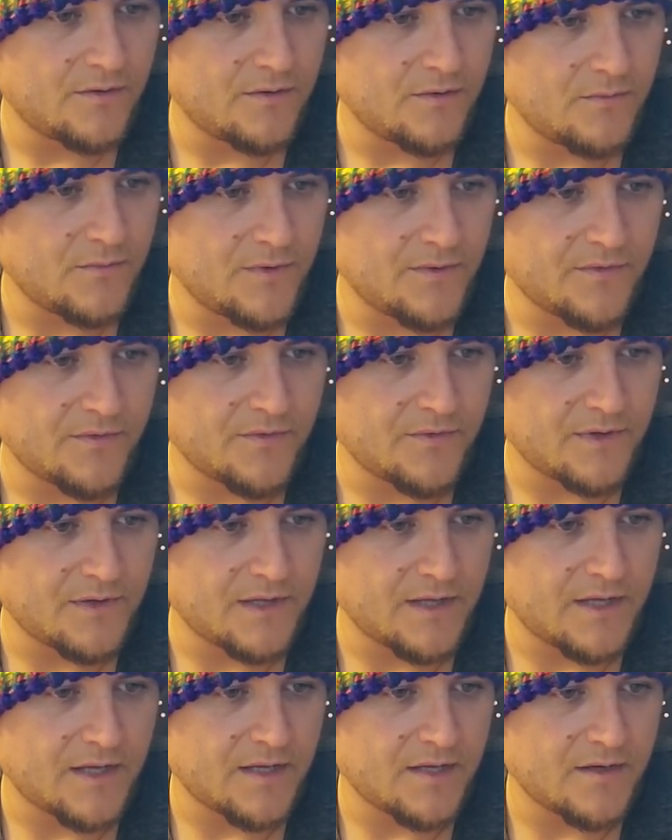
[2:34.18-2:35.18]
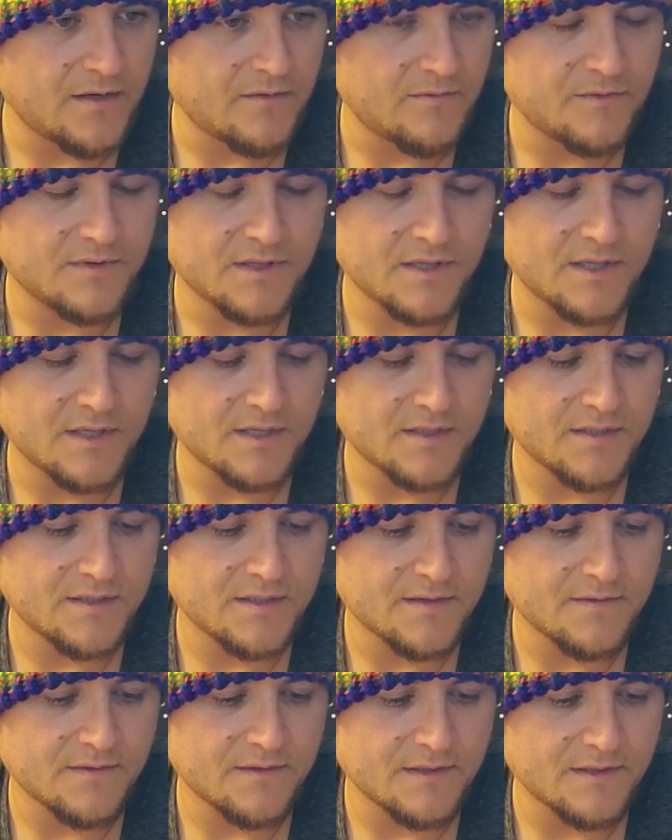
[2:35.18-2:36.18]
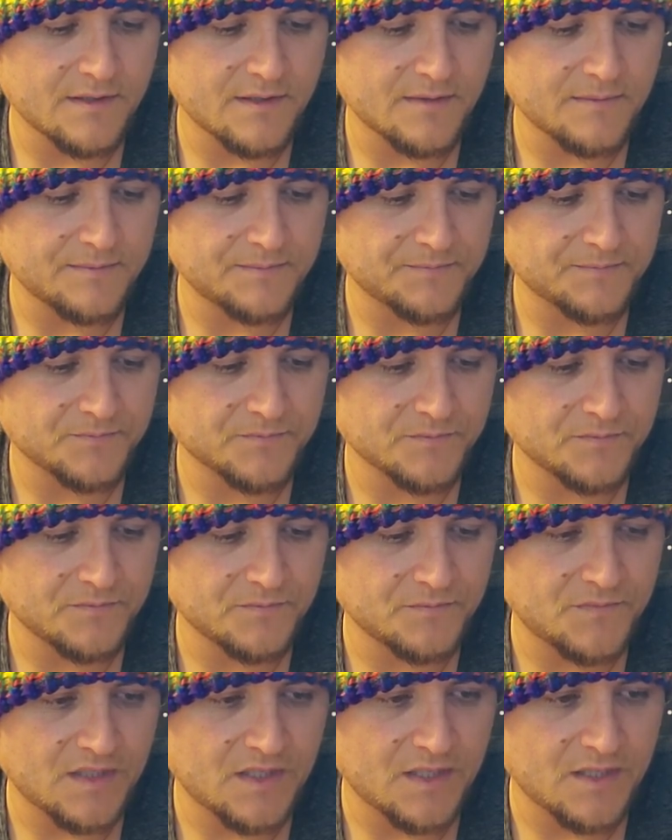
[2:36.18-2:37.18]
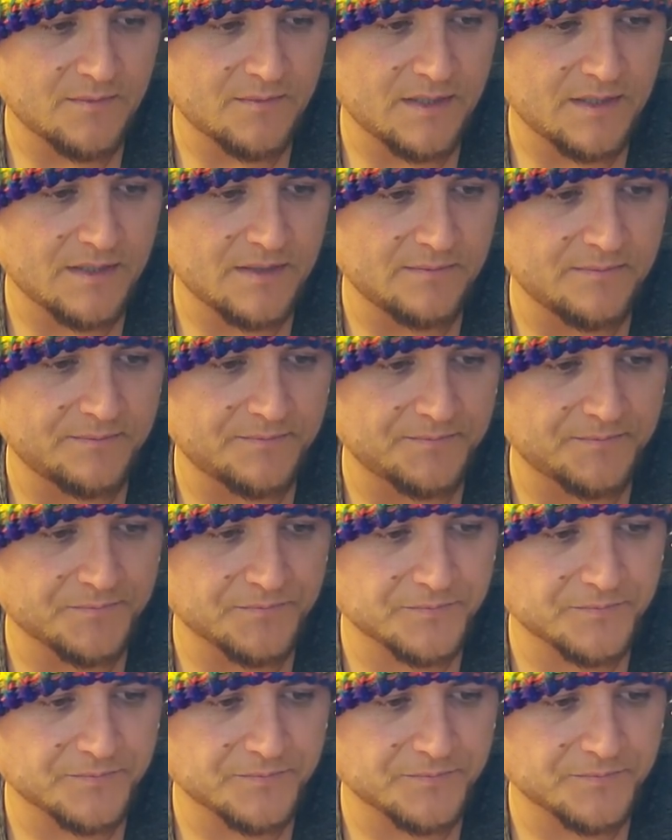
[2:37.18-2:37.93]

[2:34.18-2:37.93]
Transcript: went through the day, with the kids and everything, thinking about it, and